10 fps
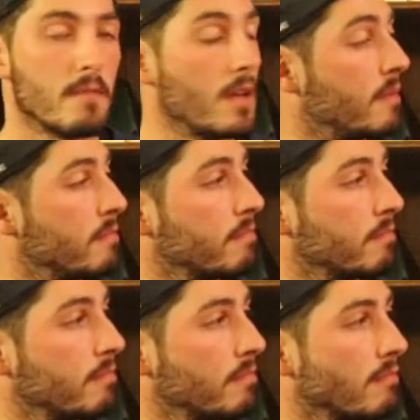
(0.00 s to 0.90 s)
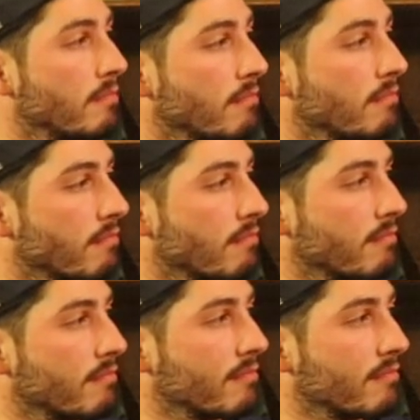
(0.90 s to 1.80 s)

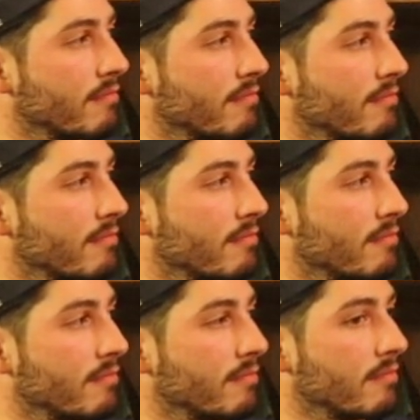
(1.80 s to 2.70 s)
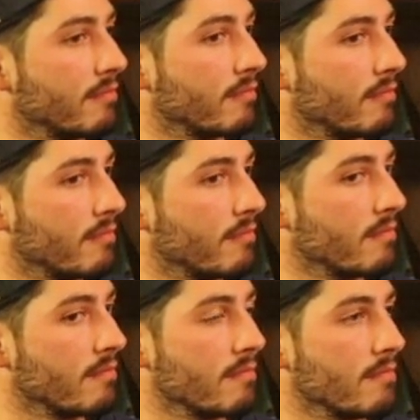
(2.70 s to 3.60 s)

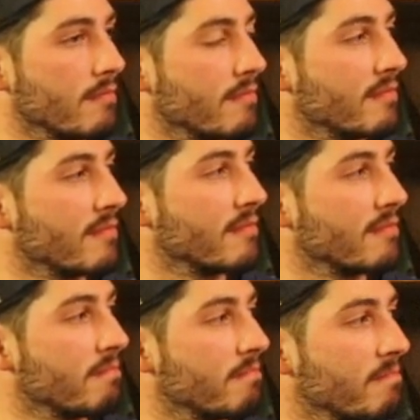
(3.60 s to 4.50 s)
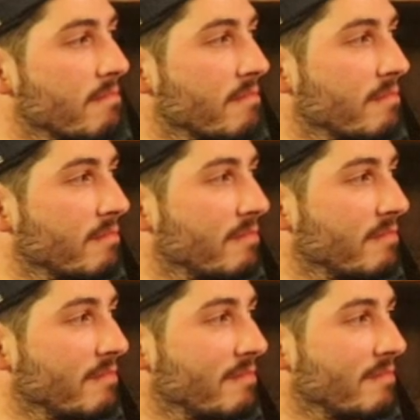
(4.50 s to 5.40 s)

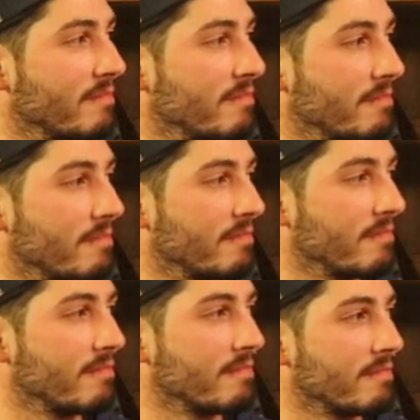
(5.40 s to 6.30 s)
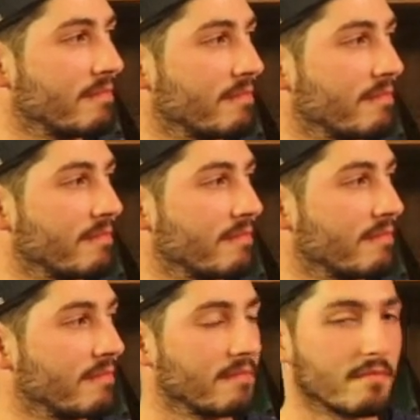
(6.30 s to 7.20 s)

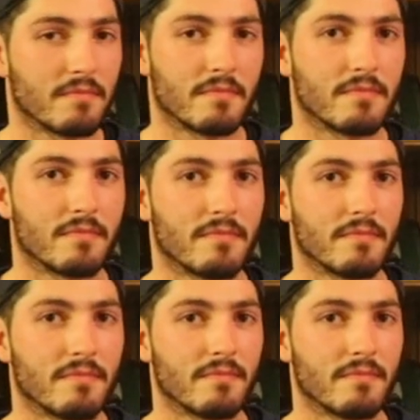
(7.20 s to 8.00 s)
[no speech]